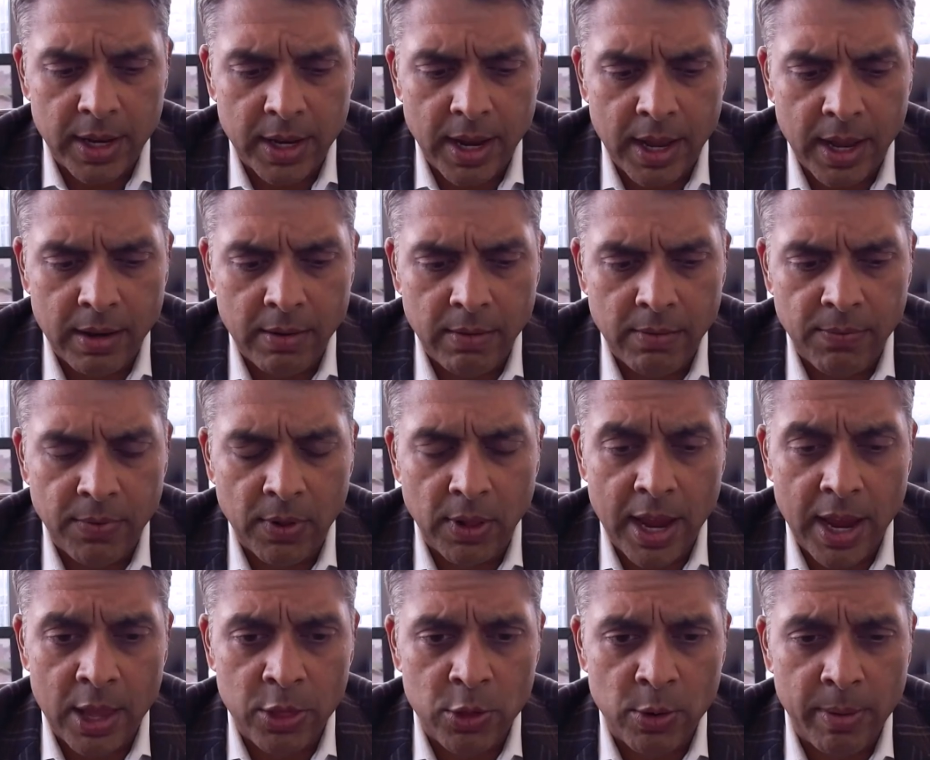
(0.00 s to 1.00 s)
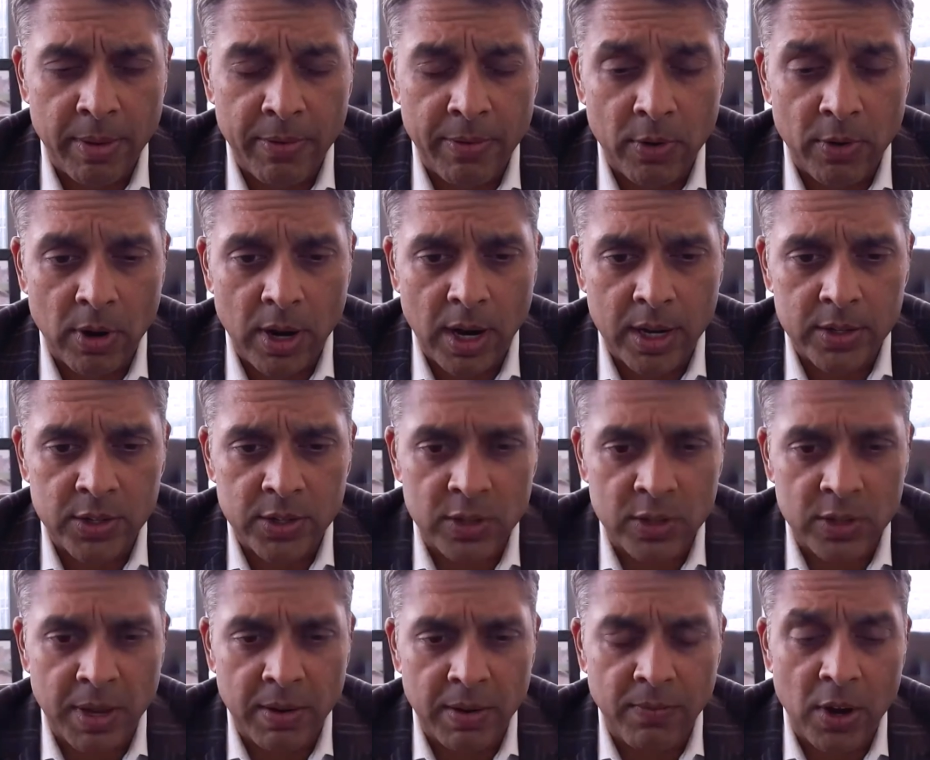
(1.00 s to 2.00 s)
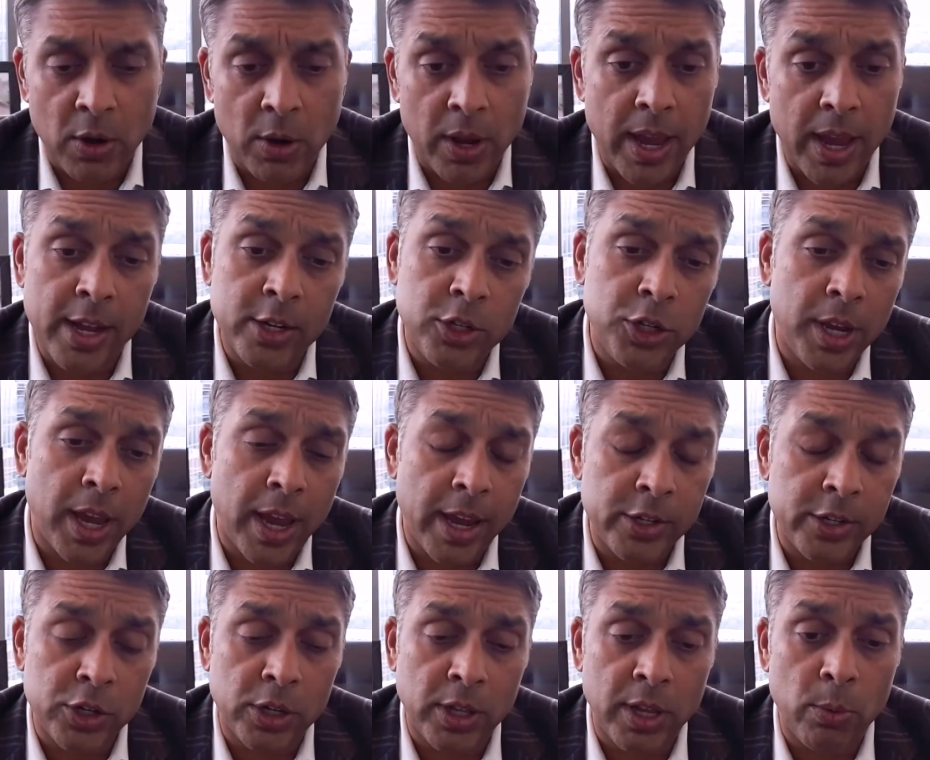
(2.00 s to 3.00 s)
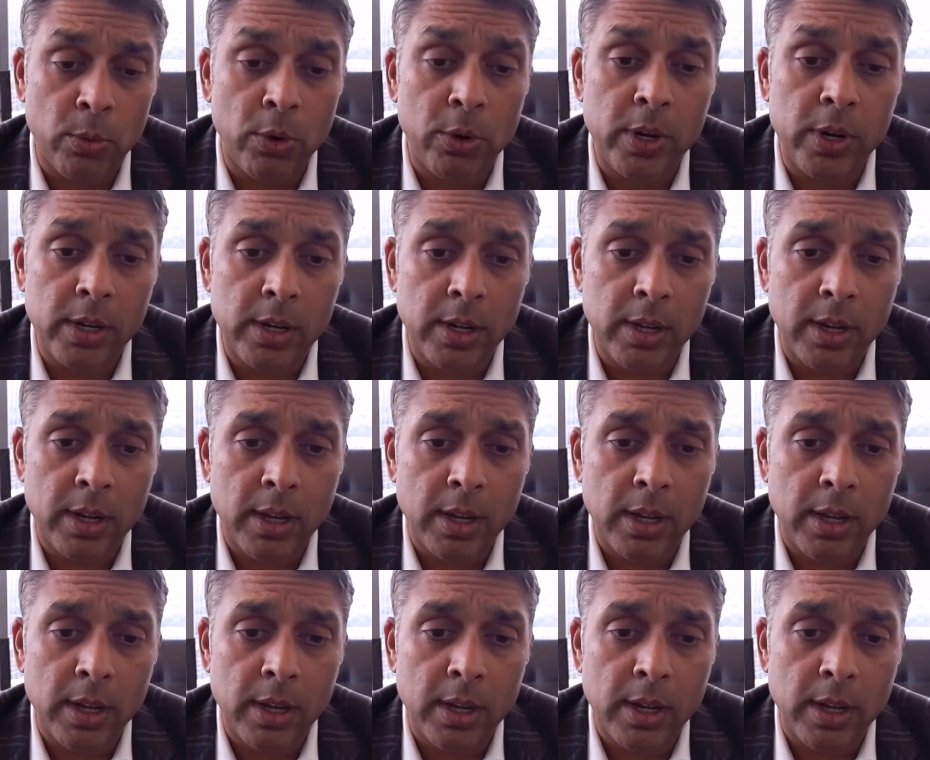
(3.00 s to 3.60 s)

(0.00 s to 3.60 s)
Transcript: And philanthropy for us has been very educationally rooted.